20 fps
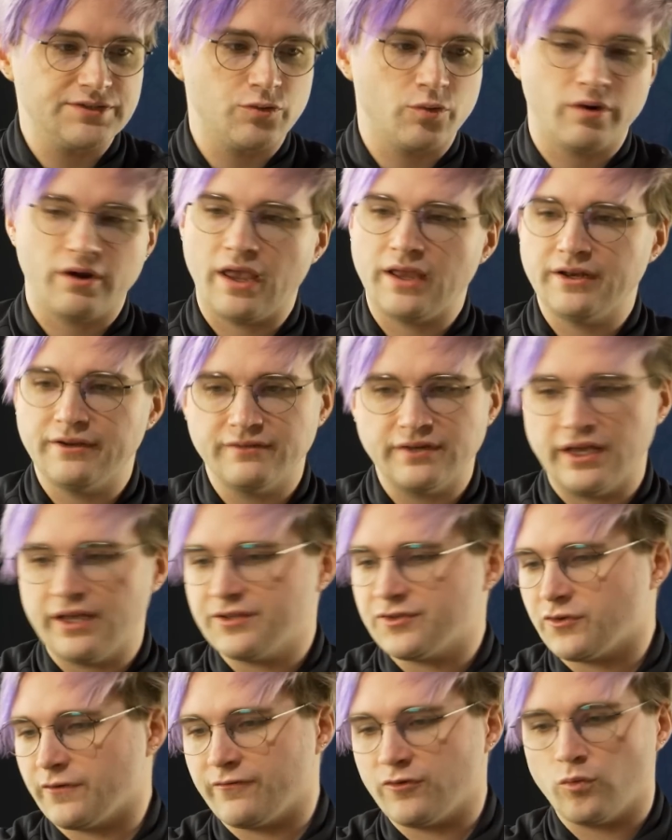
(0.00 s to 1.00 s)
So we're end of day,
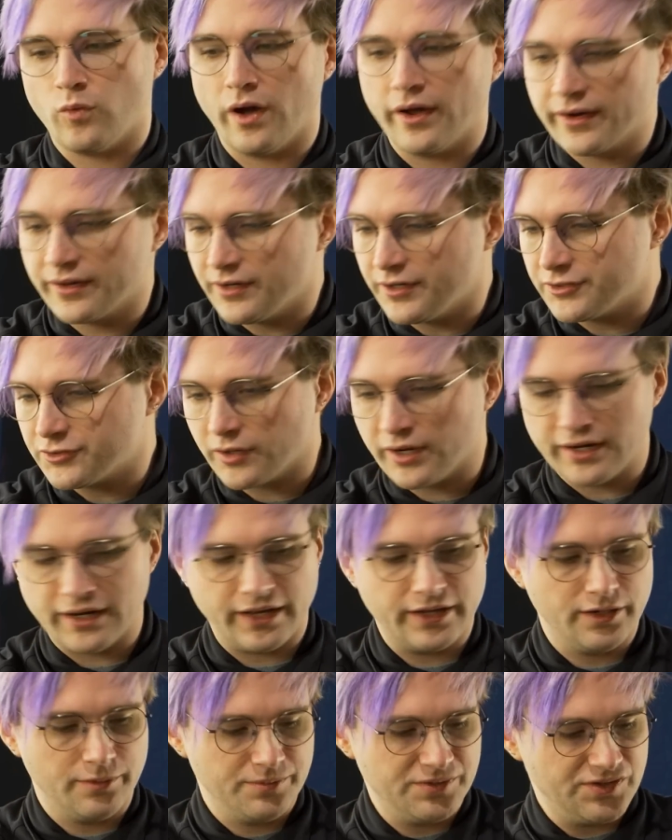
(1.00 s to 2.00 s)
so if you wanted to trade
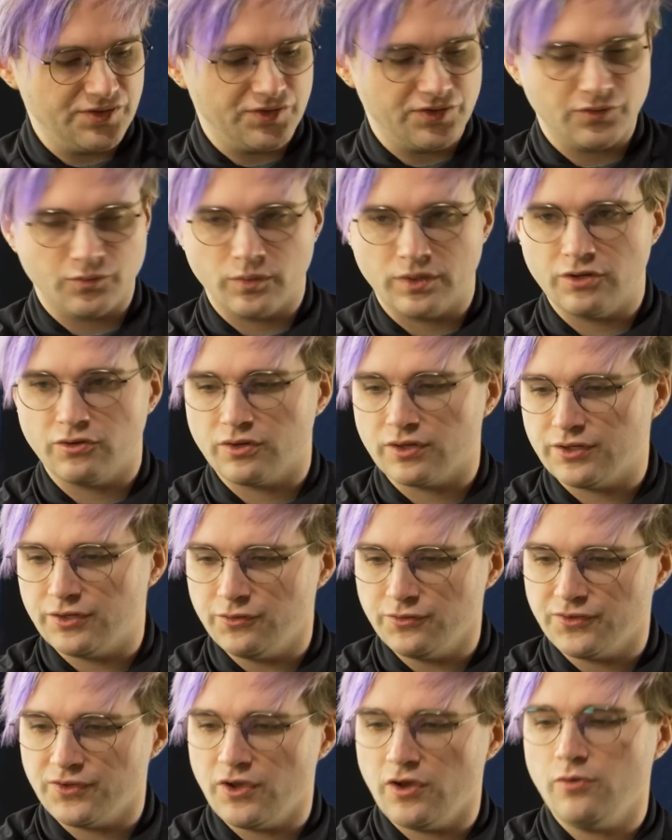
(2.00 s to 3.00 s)
items, this is when you could
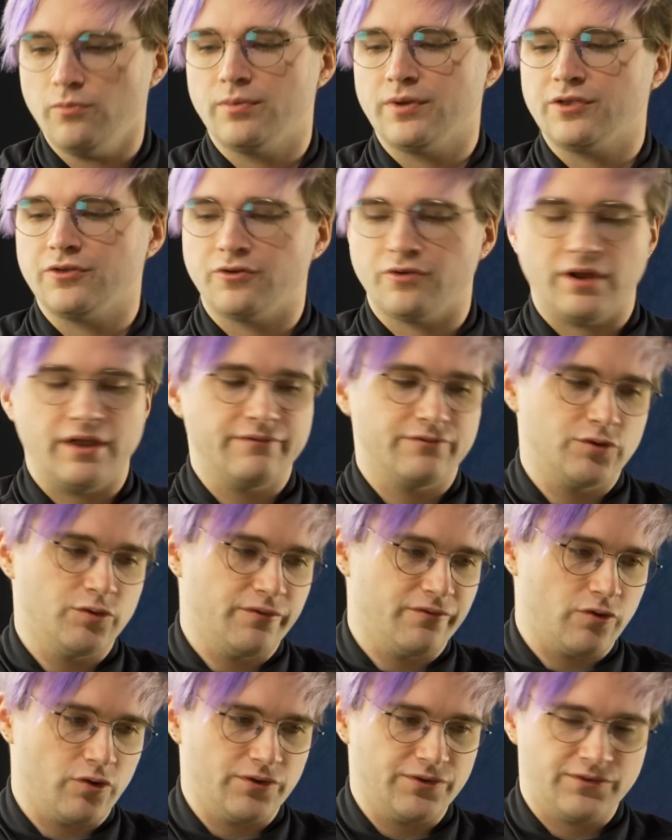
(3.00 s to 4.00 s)
do so, but you don't have to,
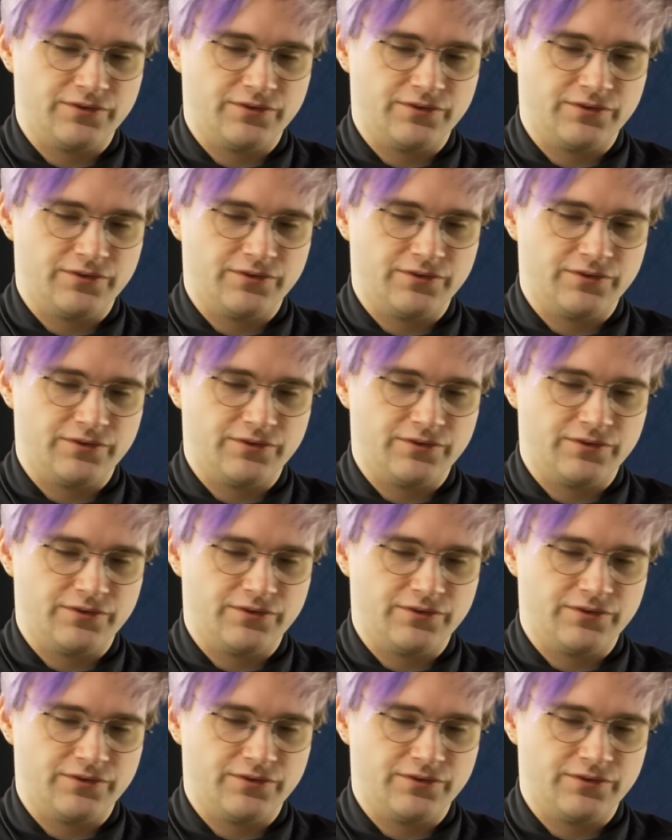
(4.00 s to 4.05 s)
of course.